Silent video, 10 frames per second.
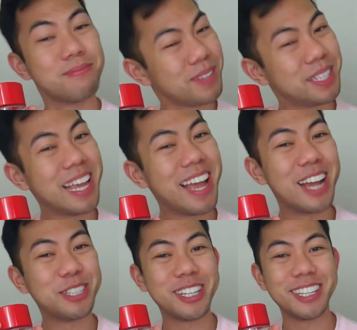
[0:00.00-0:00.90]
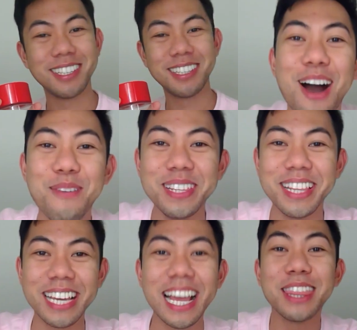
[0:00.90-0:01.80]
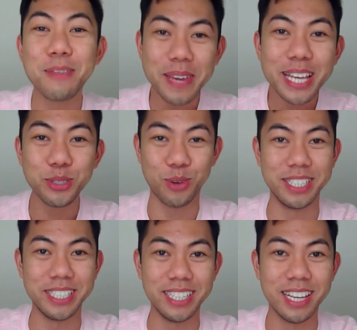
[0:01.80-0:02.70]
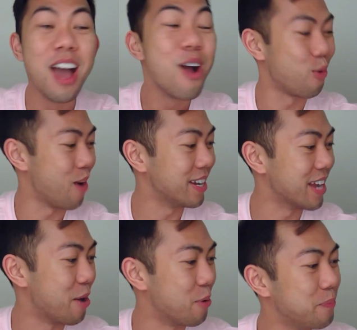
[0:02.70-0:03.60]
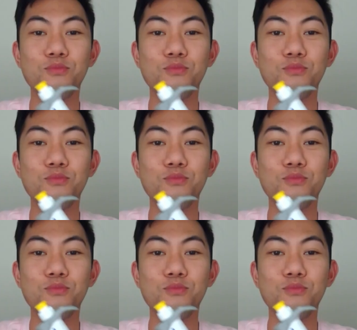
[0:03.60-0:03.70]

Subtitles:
Stay hydrated. I'll be looking at the P20 right now.